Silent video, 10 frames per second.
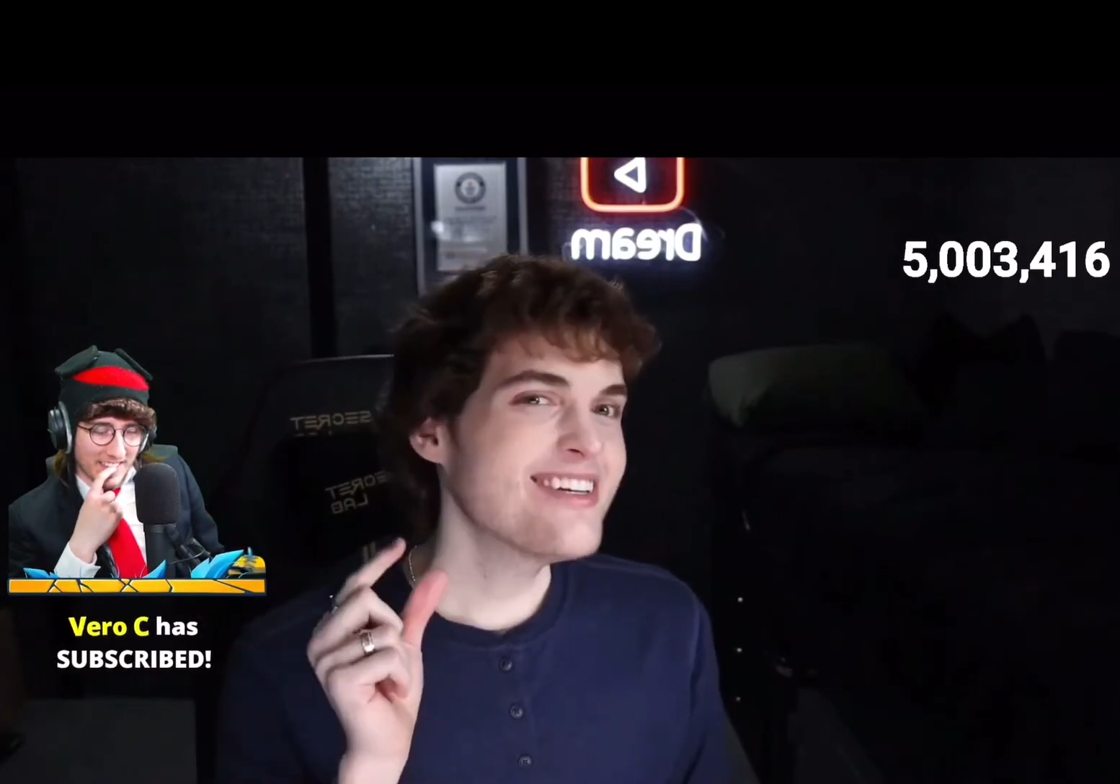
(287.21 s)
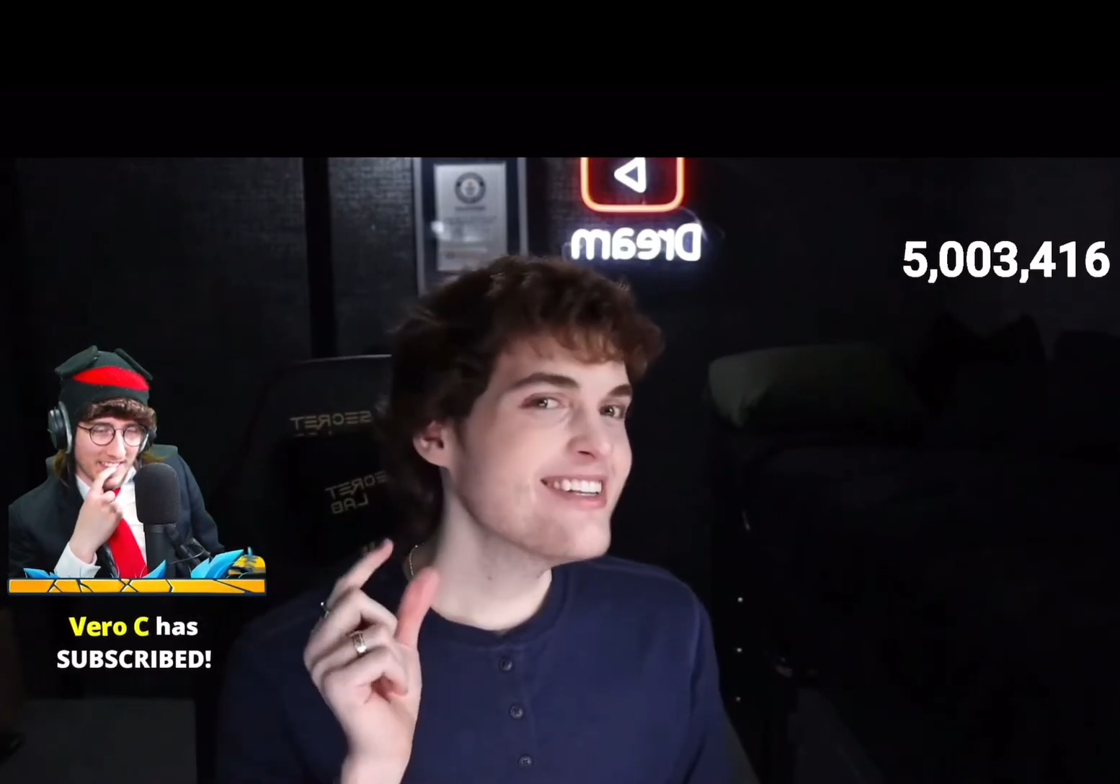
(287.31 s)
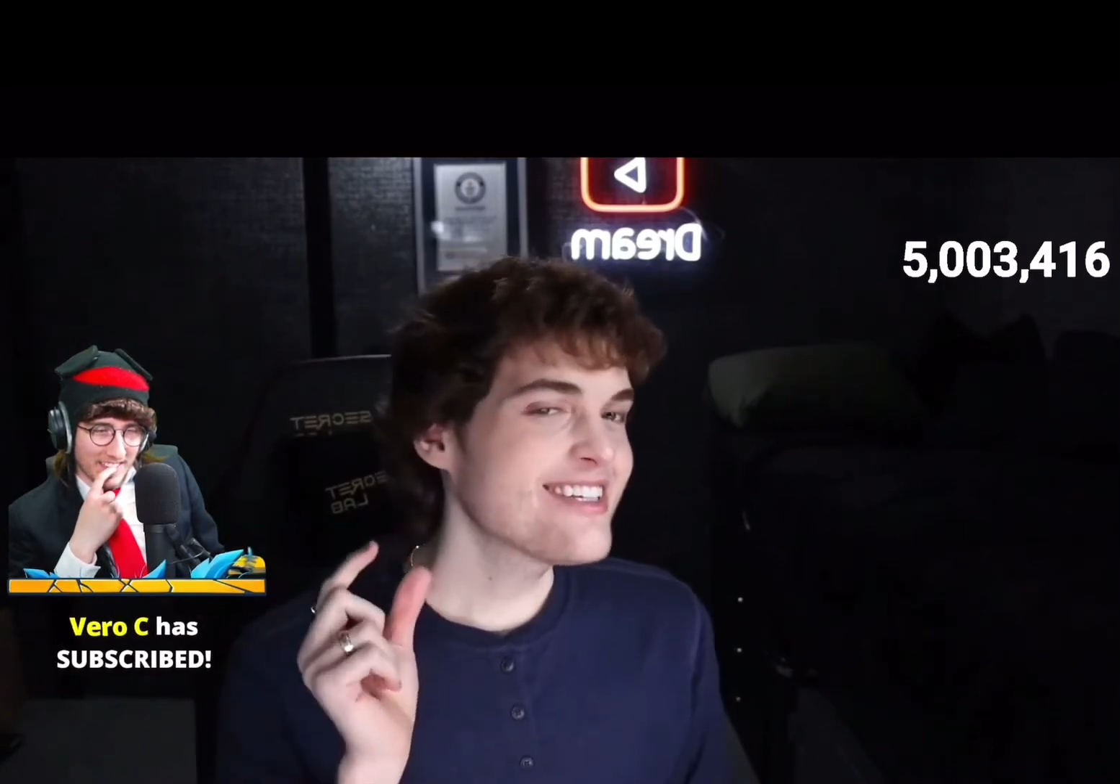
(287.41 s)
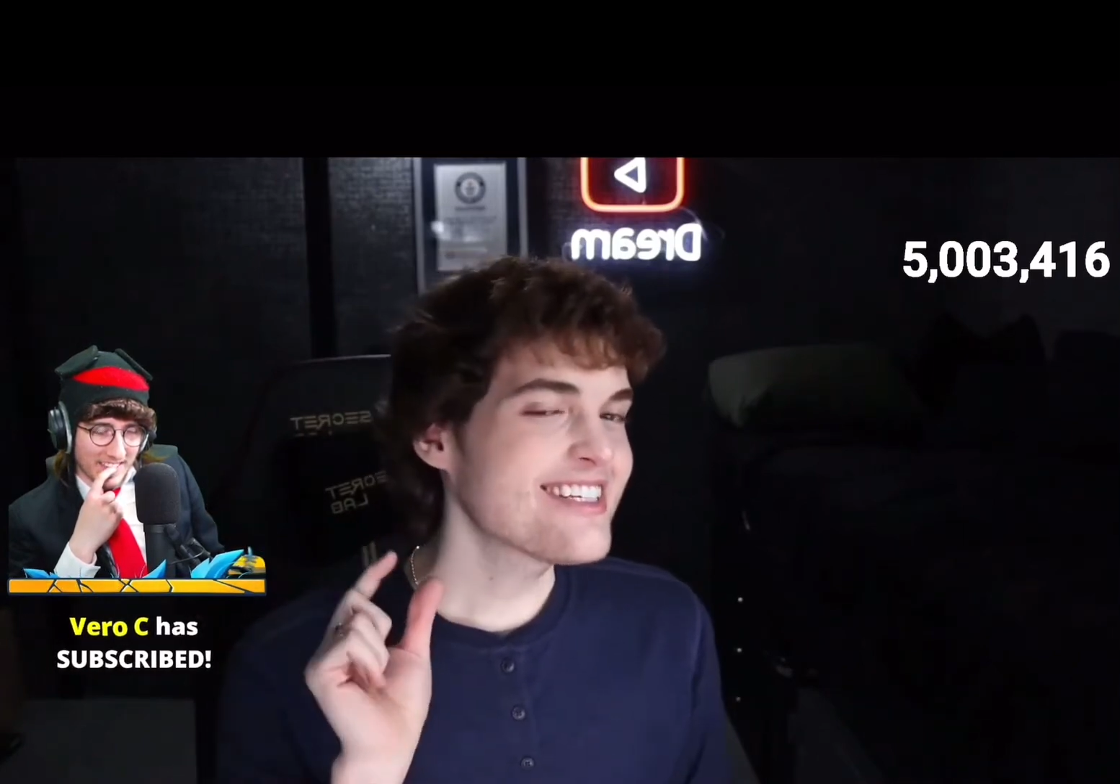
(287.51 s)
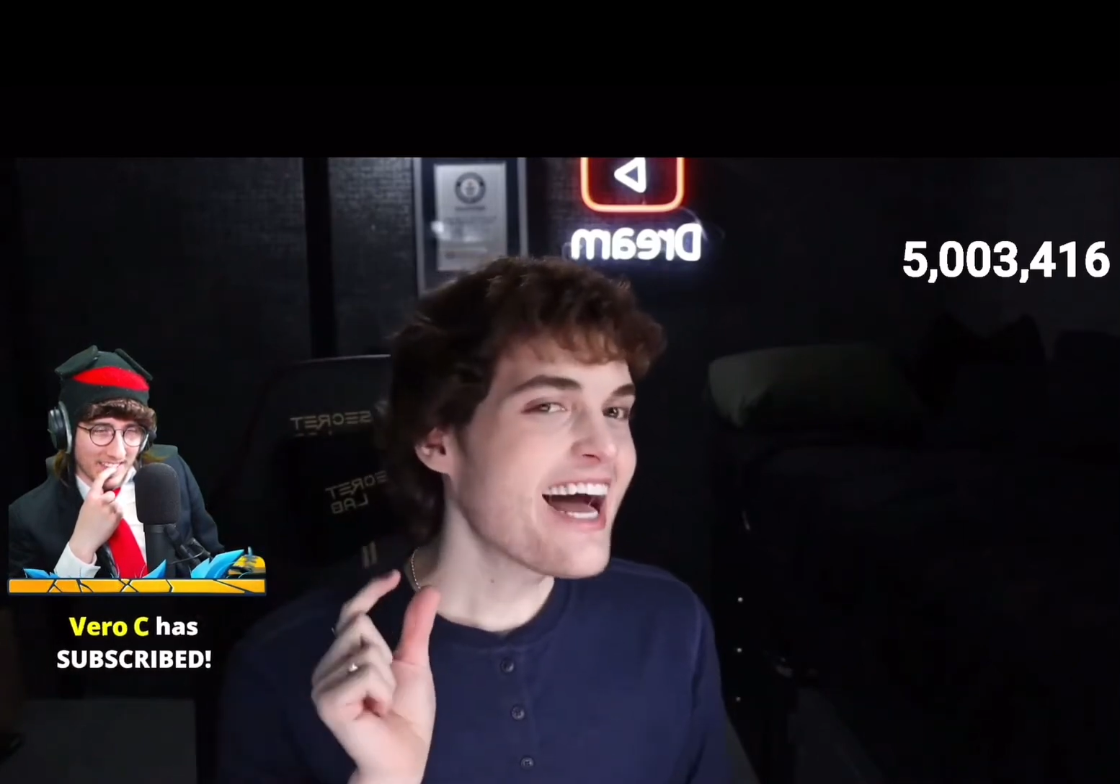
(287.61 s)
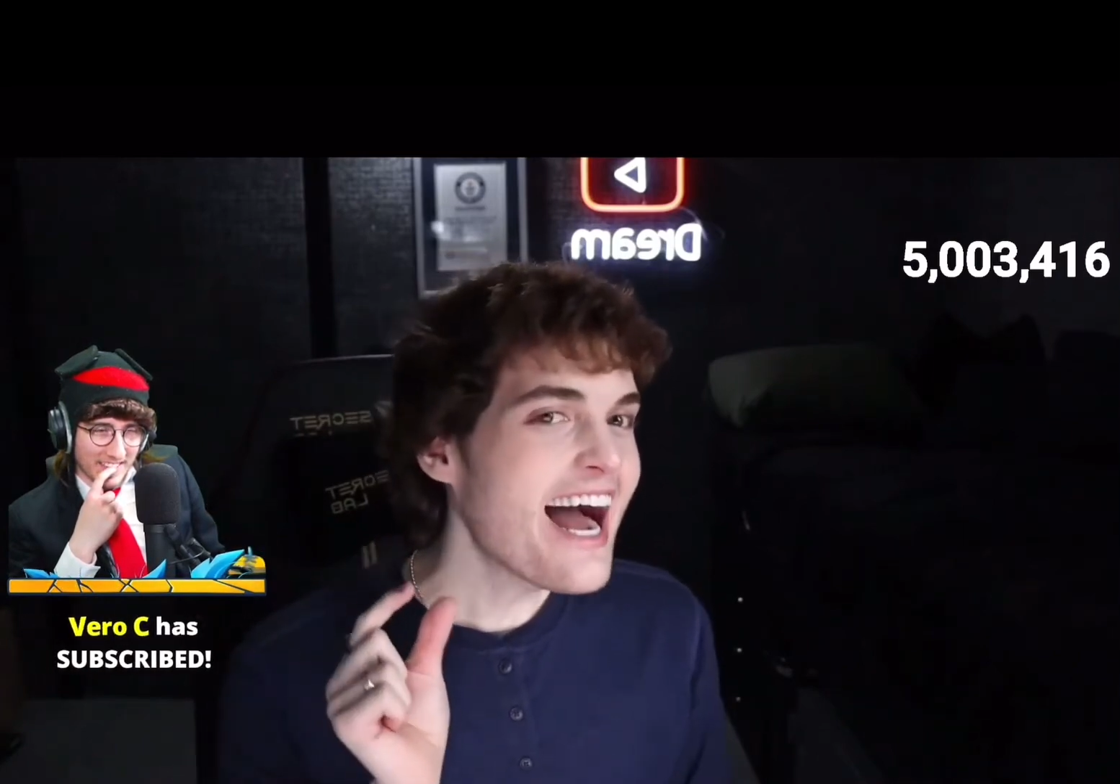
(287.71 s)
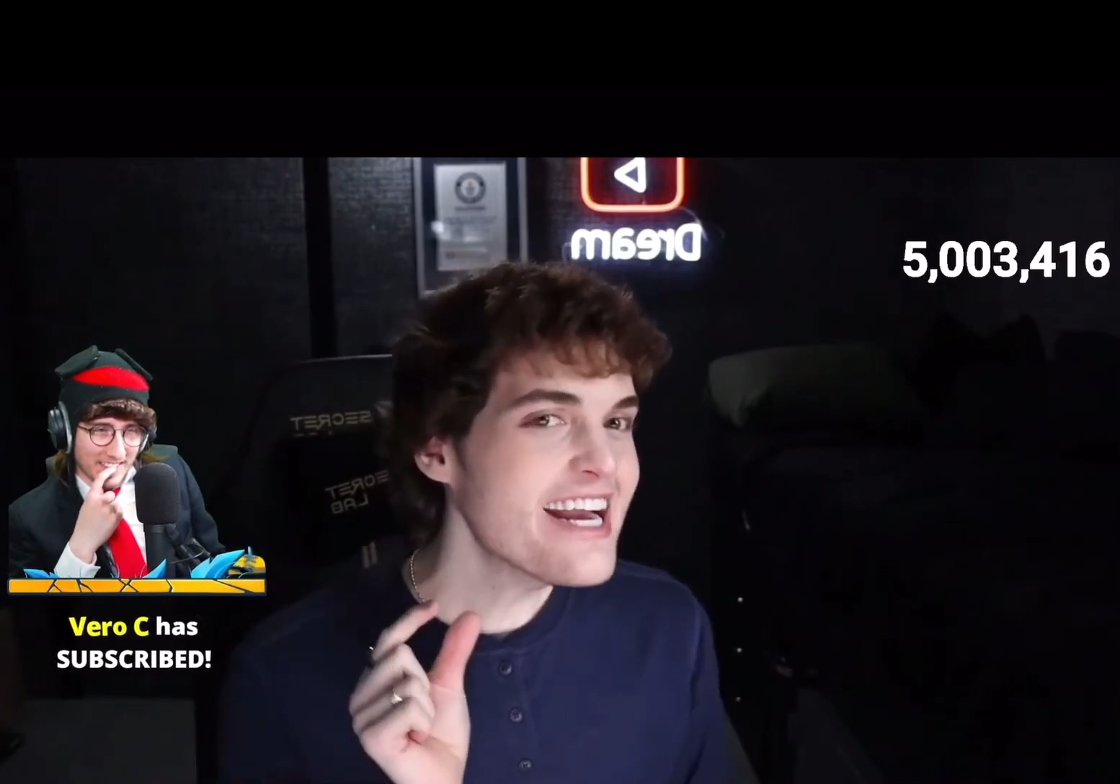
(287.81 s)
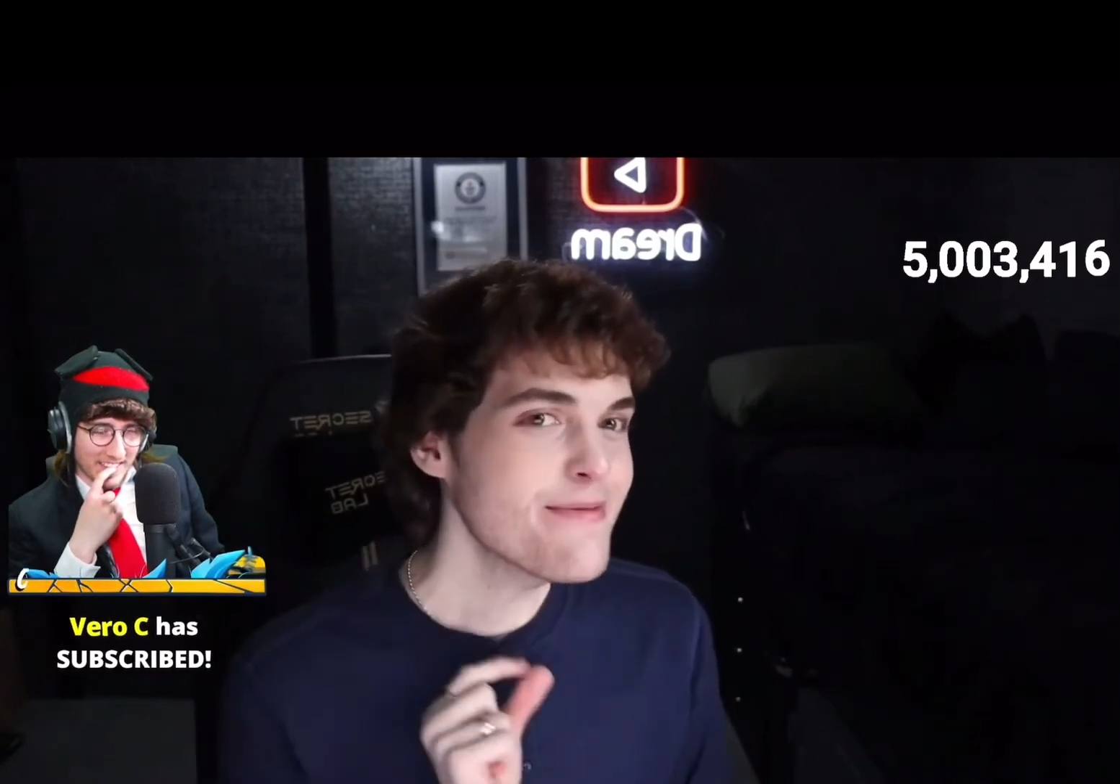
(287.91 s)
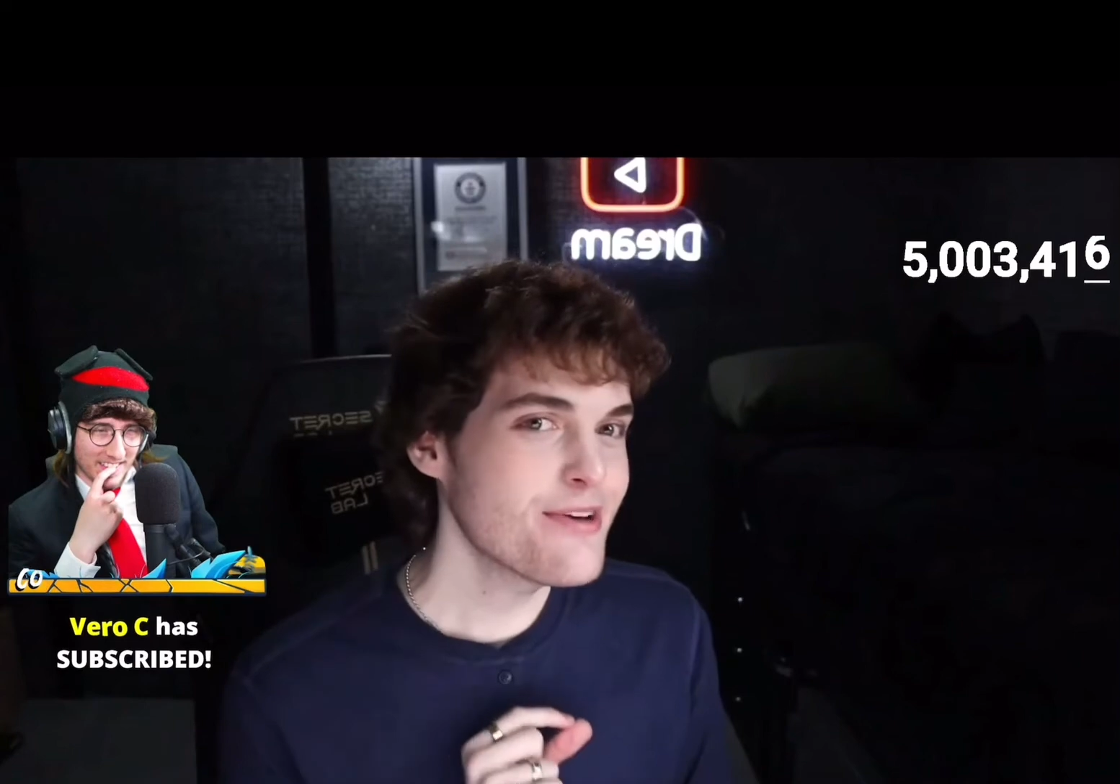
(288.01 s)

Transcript: There's a tiny